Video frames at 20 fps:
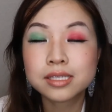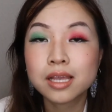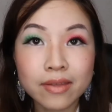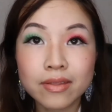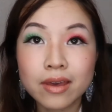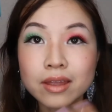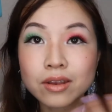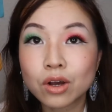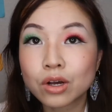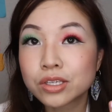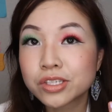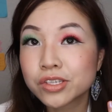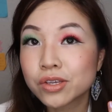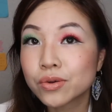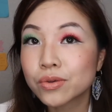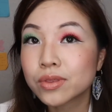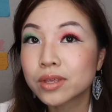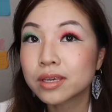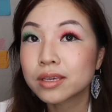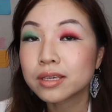and then
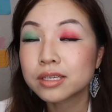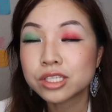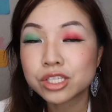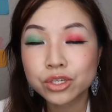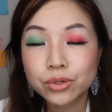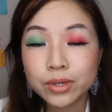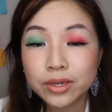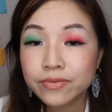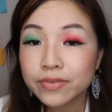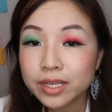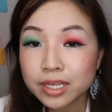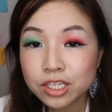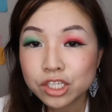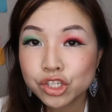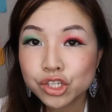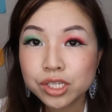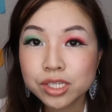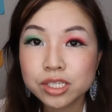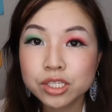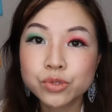also the dewy
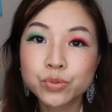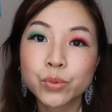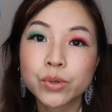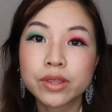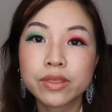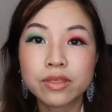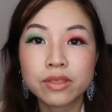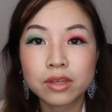finishes with